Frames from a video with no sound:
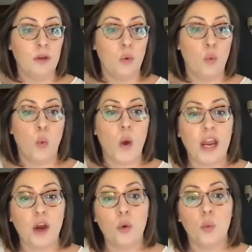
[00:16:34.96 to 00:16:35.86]

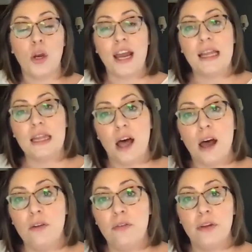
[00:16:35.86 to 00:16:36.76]
Where would I
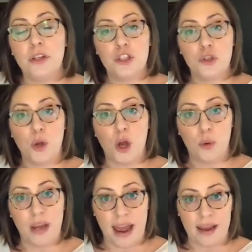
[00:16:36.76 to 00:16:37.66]
love to go
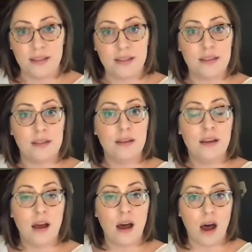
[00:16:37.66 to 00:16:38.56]
next
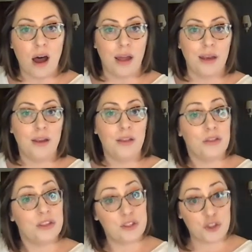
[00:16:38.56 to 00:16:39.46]
on
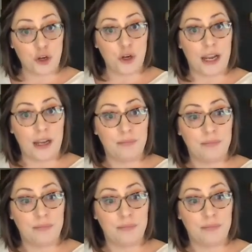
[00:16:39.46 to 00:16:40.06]
this journey?